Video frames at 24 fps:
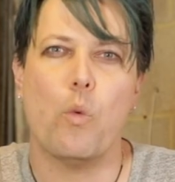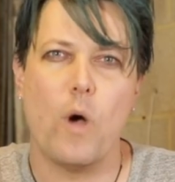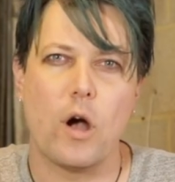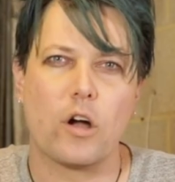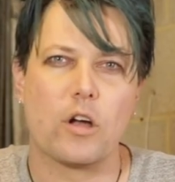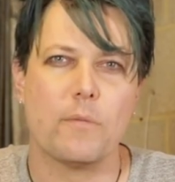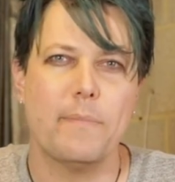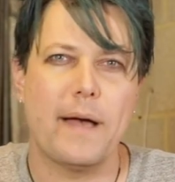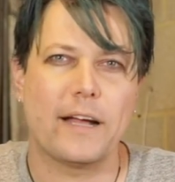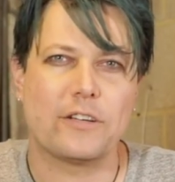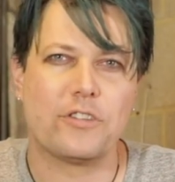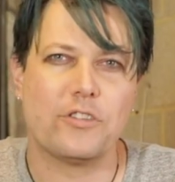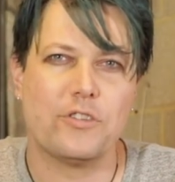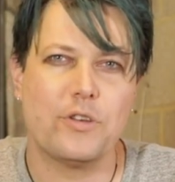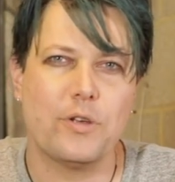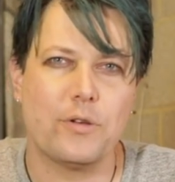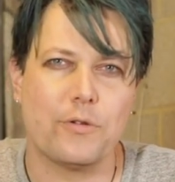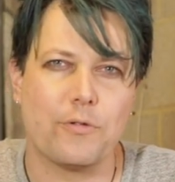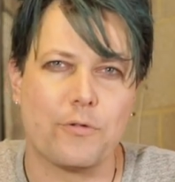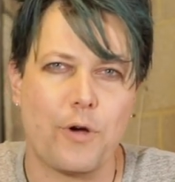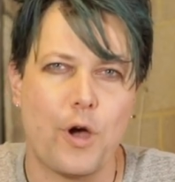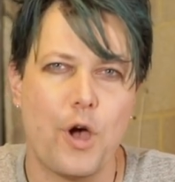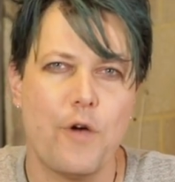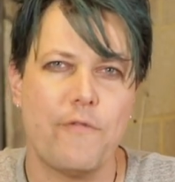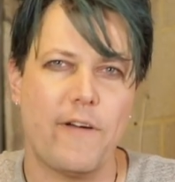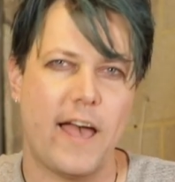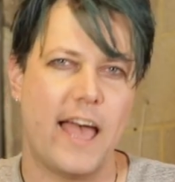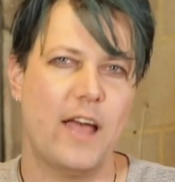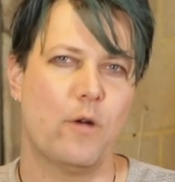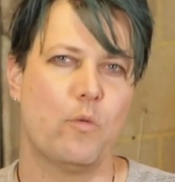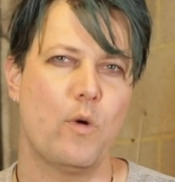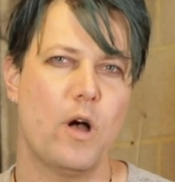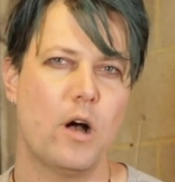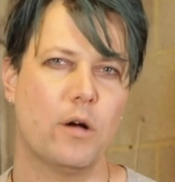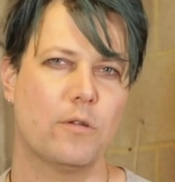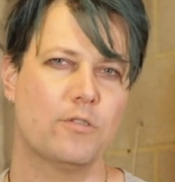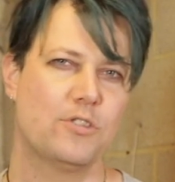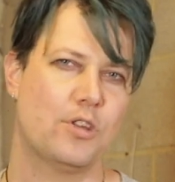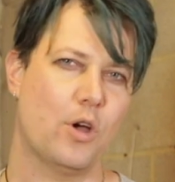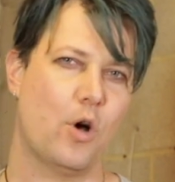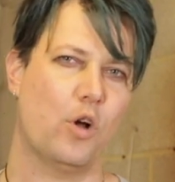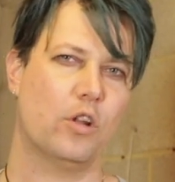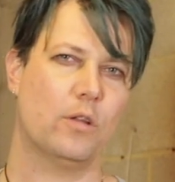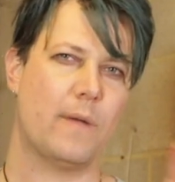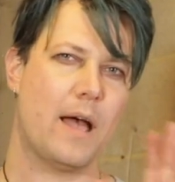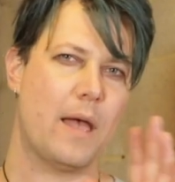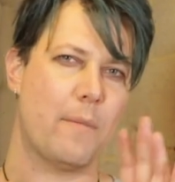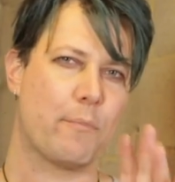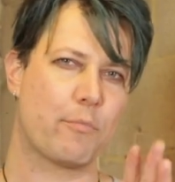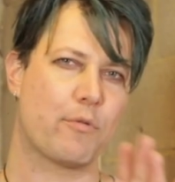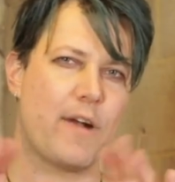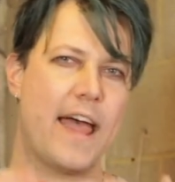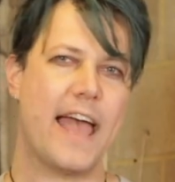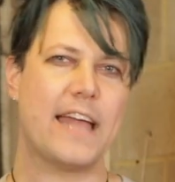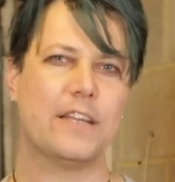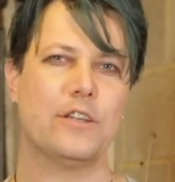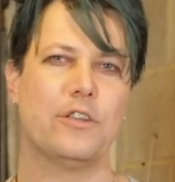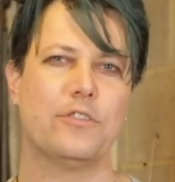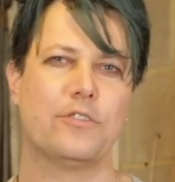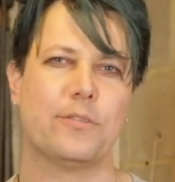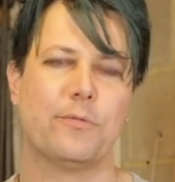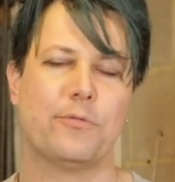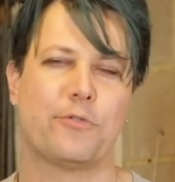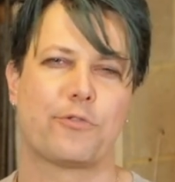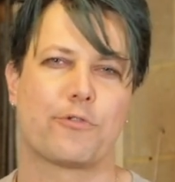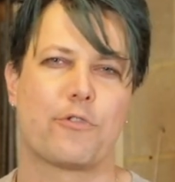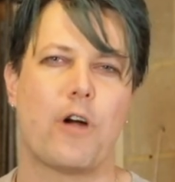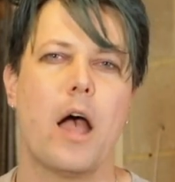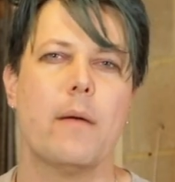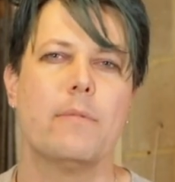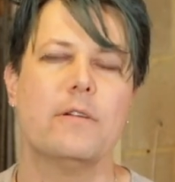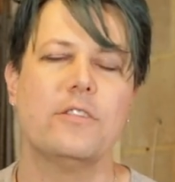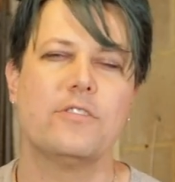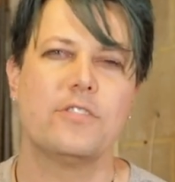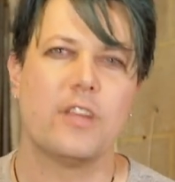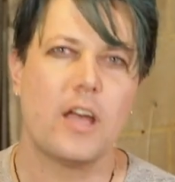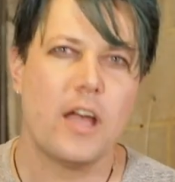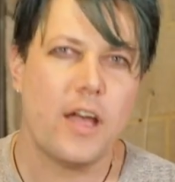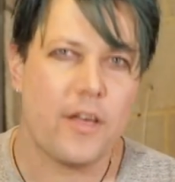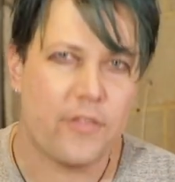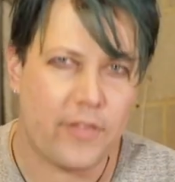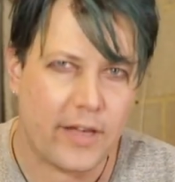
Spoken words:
Welcome back to Newton Grove, and welcome to all my brand new subscribers.